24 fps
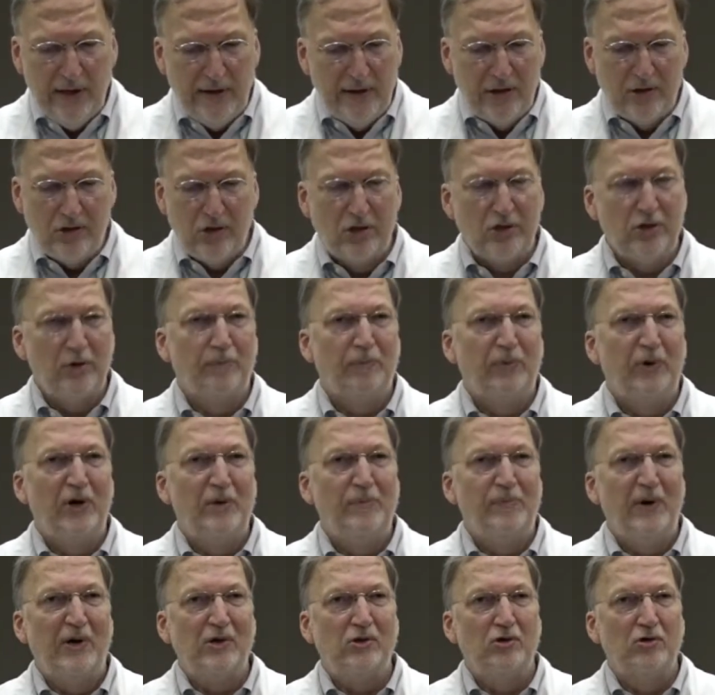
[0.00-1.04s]
It's just some
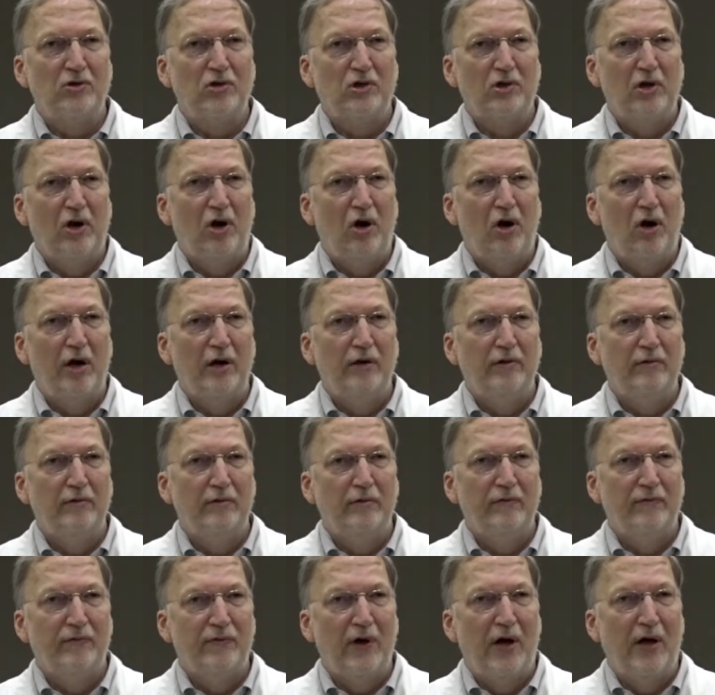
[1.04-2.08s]
pretty pictures of the
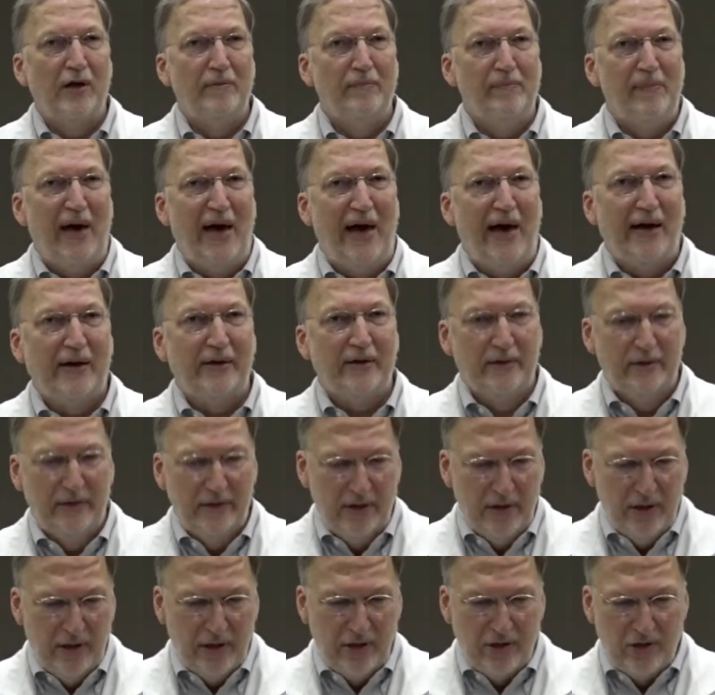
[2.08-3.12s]
heart, front and back.
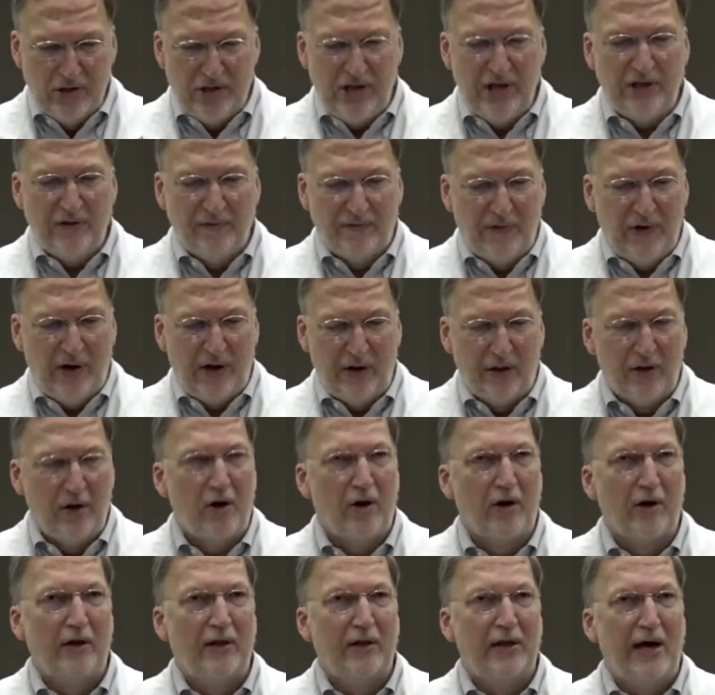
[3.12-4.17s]
You see the front of the
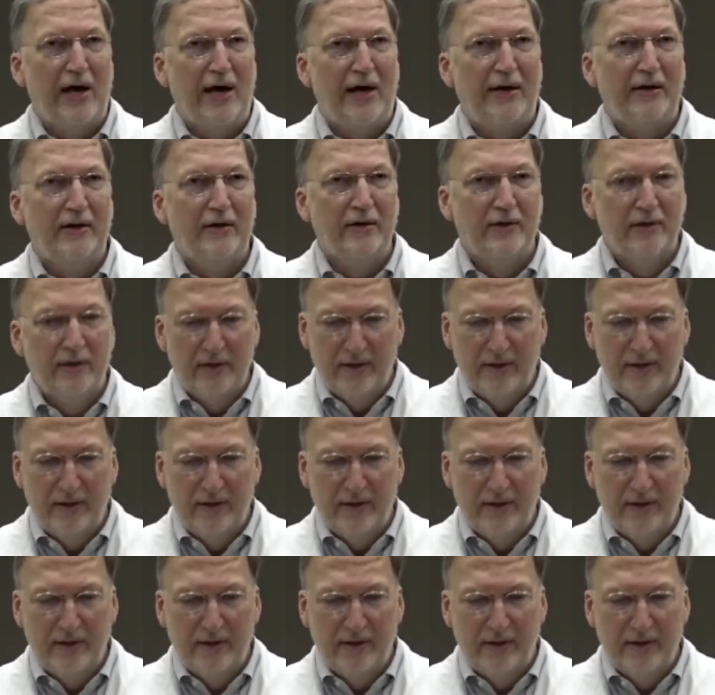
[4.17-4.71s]
heart a lot.